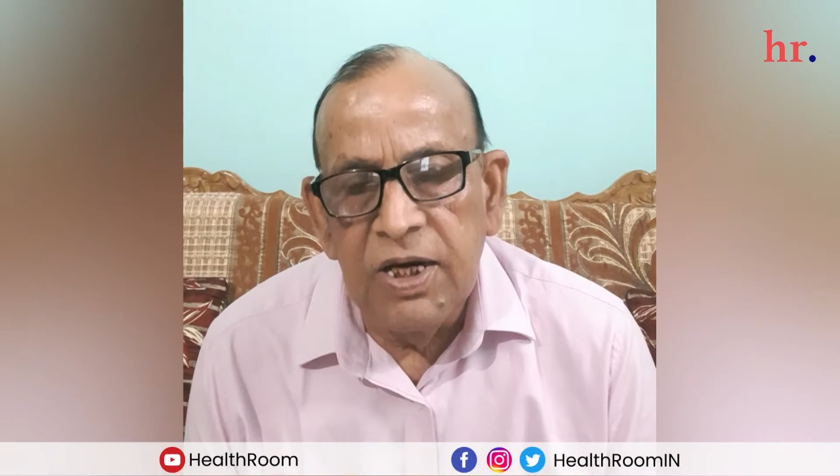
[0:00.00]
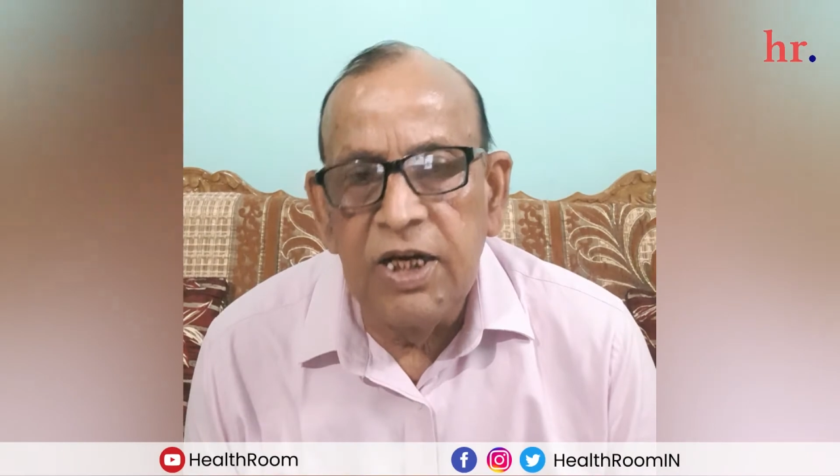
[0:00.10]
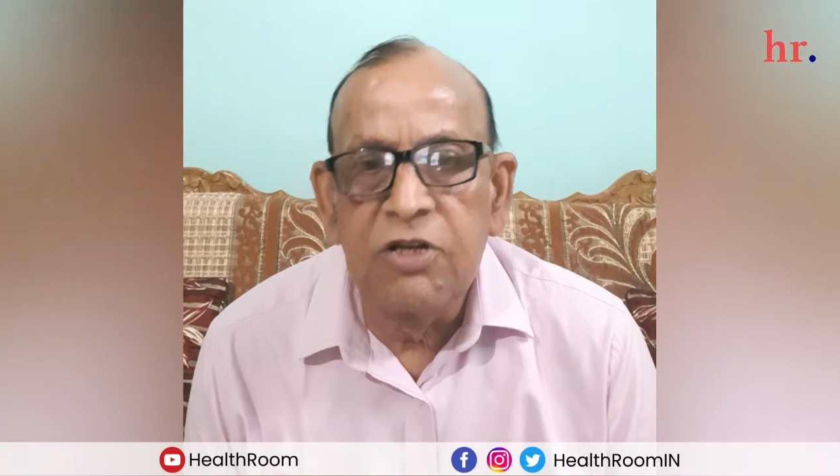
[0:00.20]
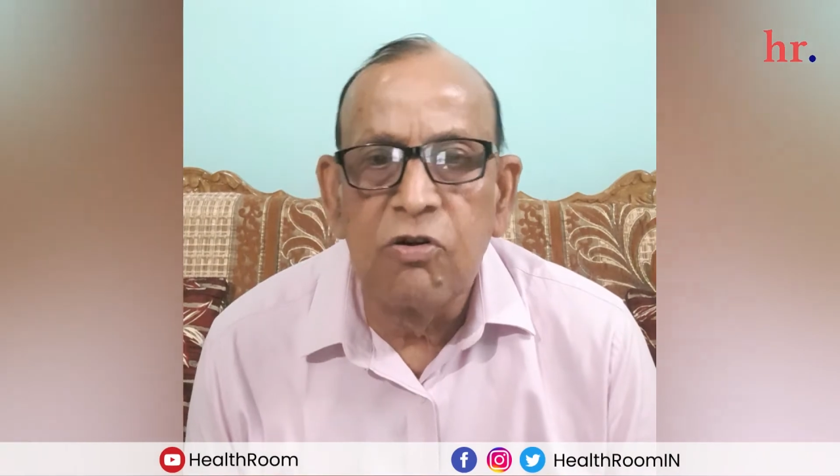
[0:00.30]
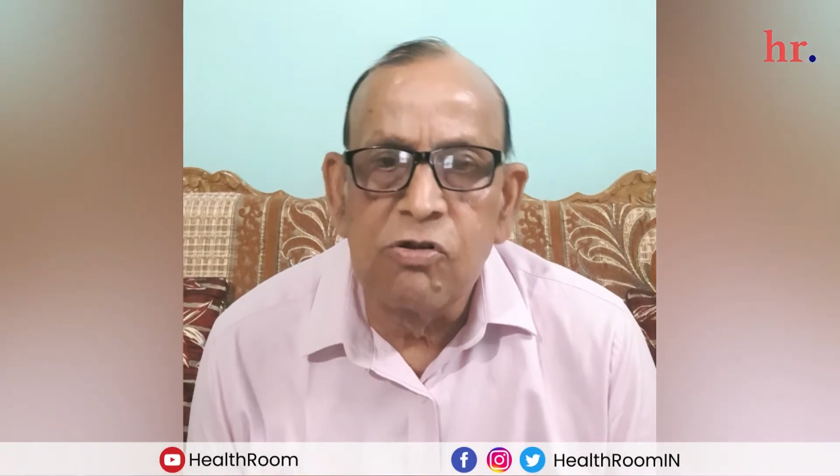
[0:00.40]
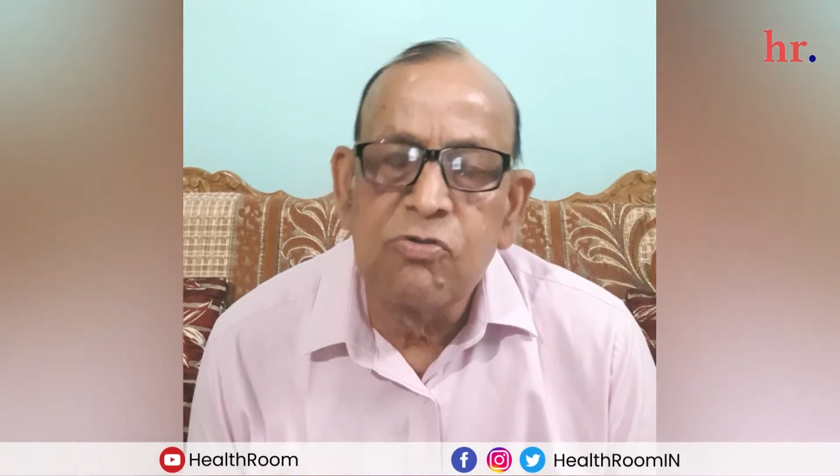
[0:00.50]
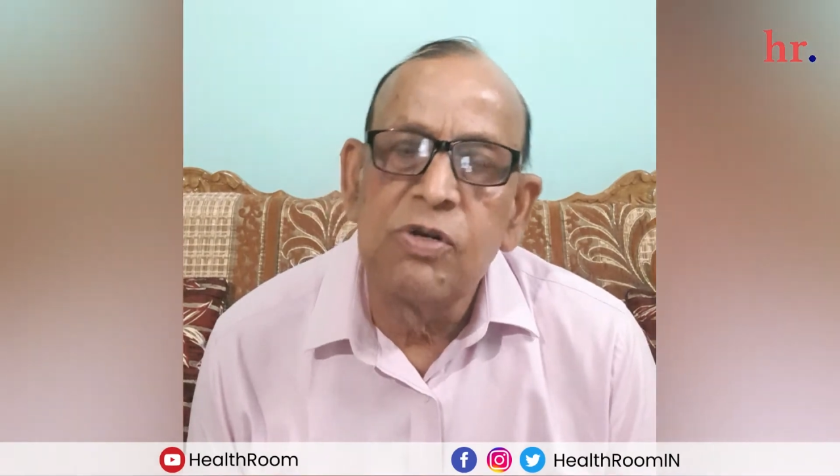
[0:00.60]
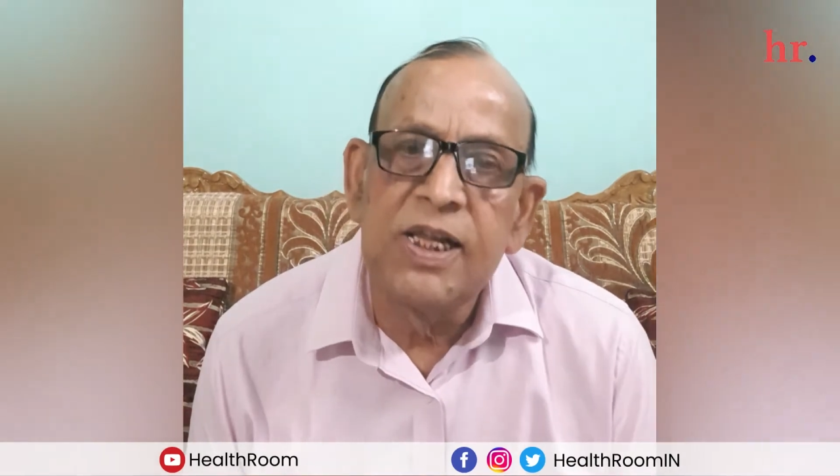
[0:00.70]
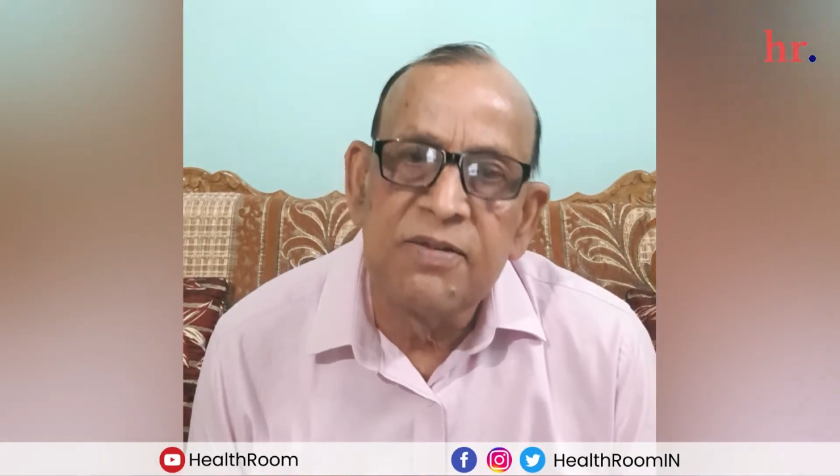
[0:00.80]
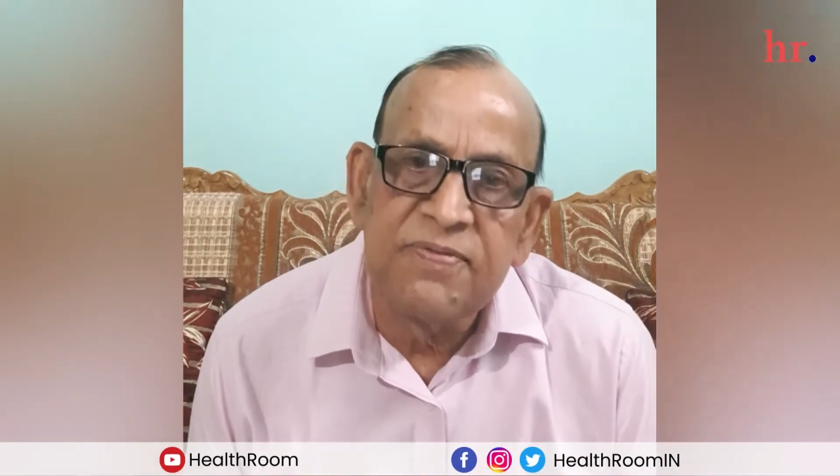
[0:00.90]
It also
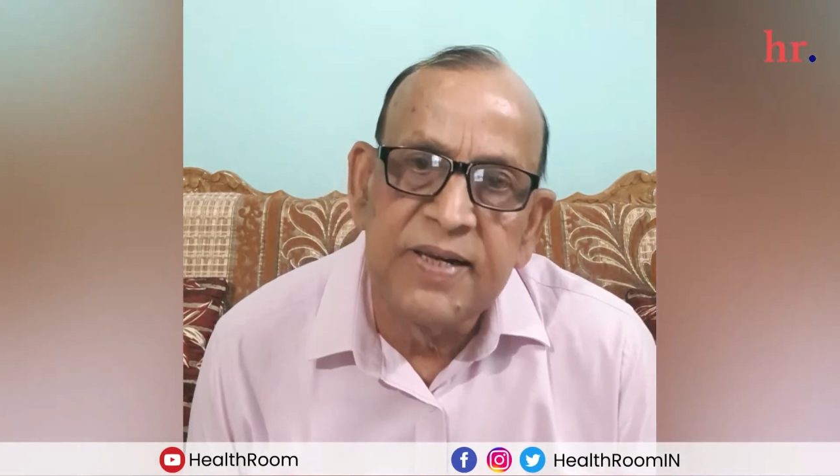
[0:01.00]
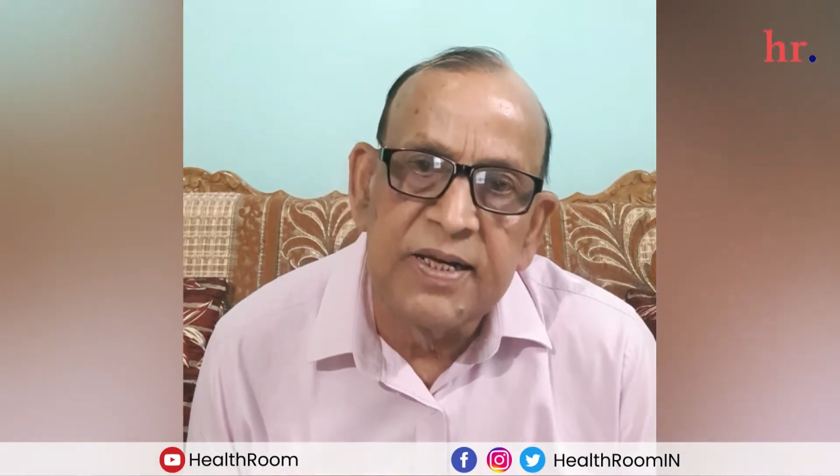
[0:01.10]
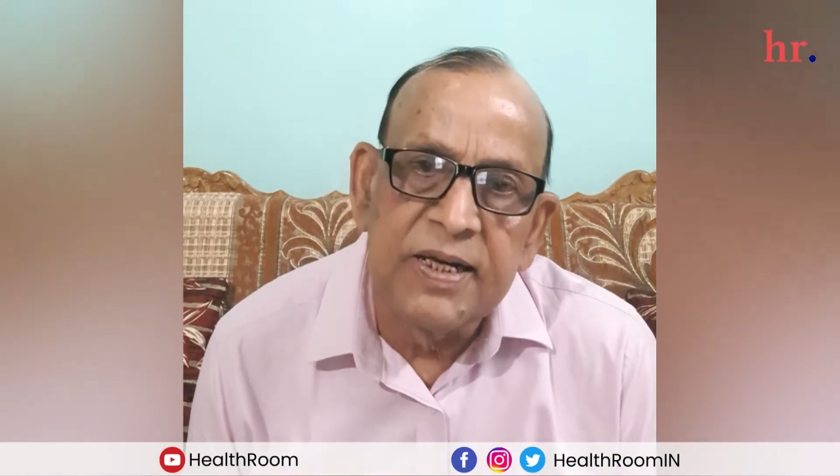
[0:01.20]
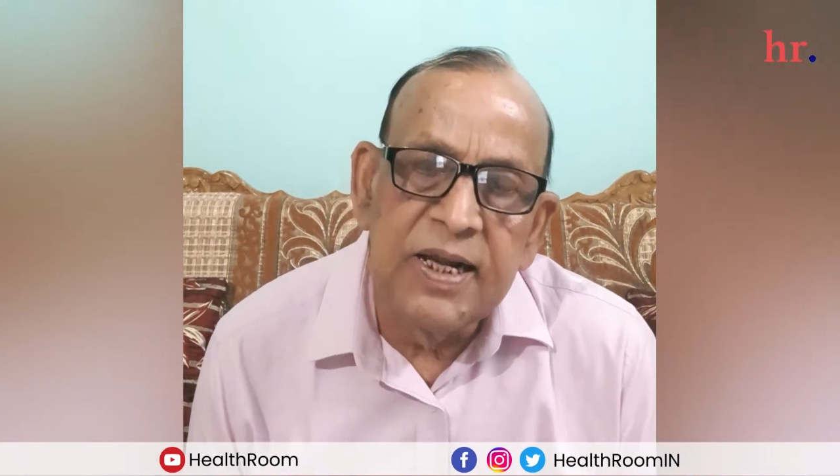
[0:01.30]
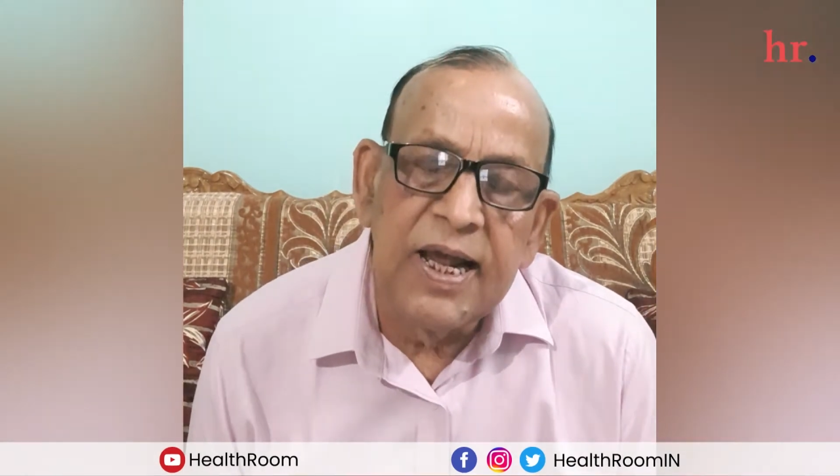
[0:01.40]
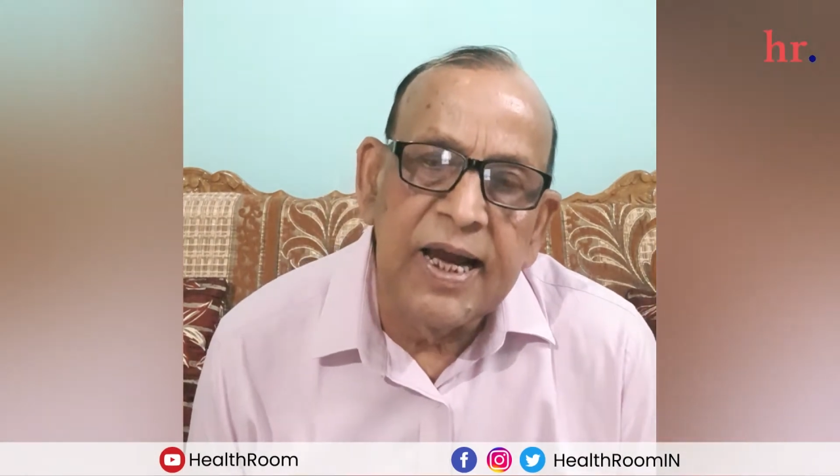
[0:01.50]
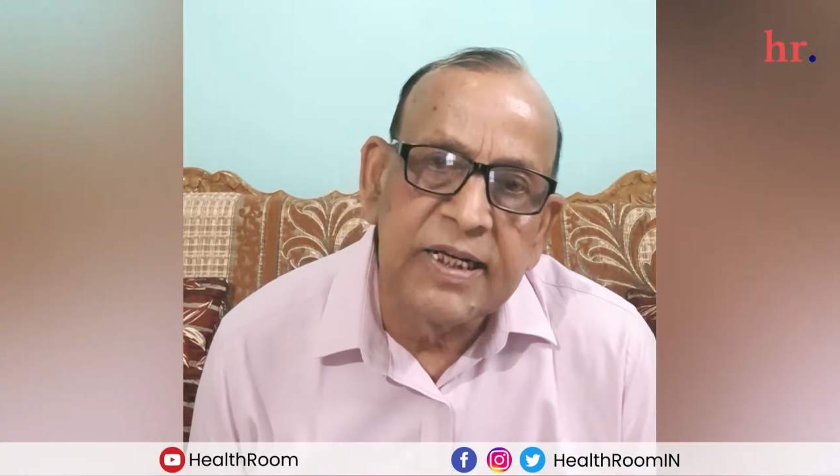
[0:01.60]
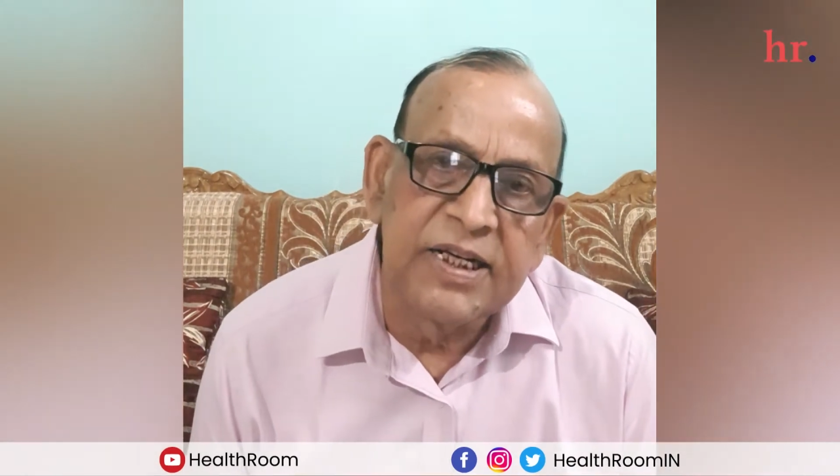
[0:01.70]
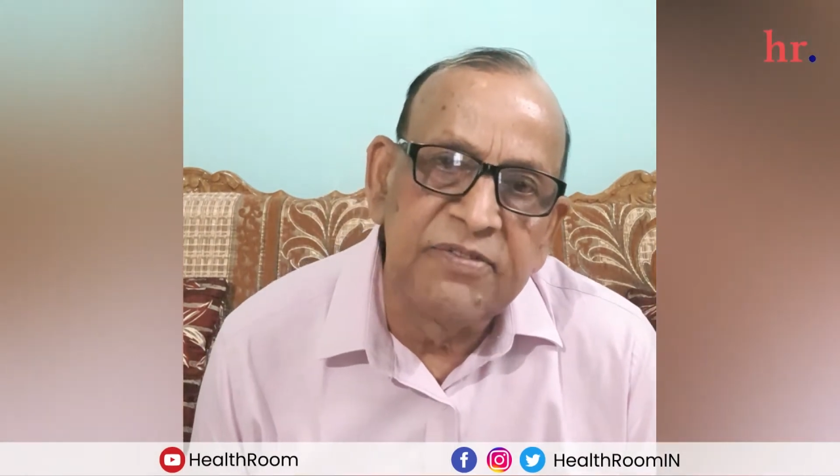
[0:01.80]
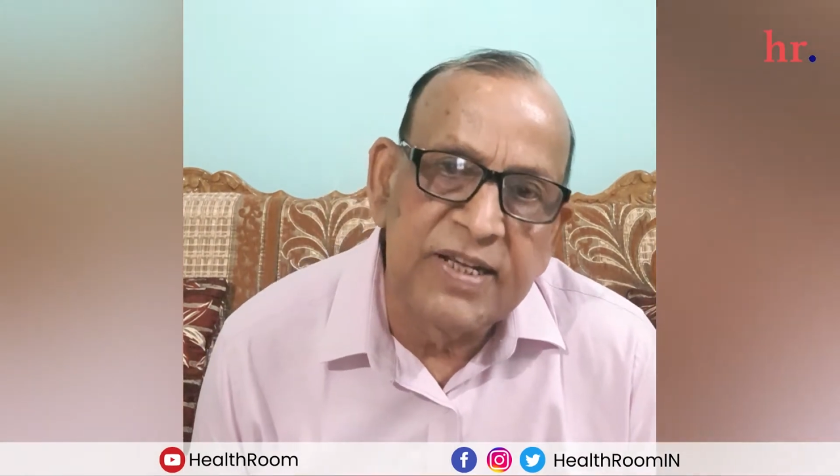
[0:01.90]
helps in
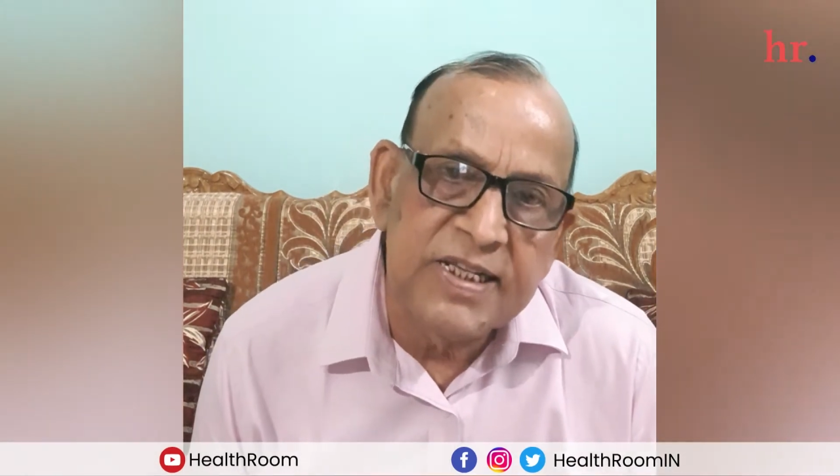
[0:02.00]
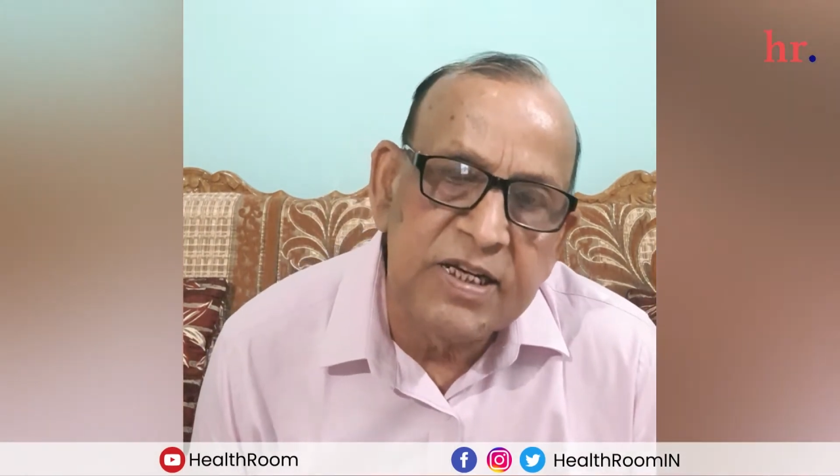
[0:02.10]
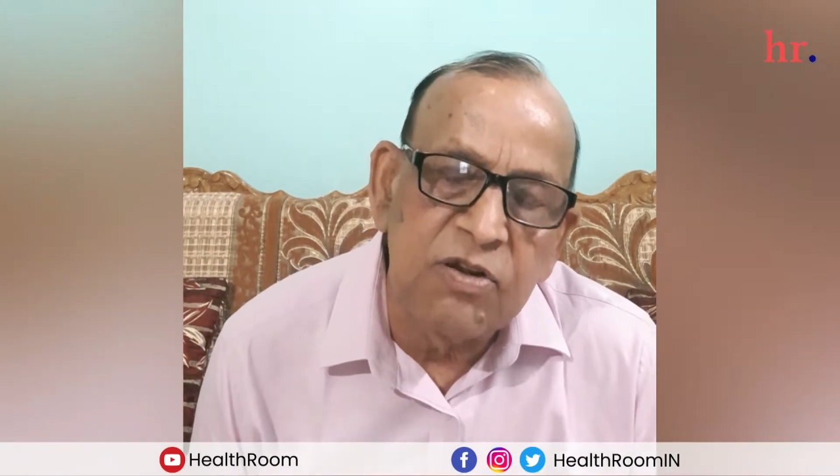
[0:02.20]
activation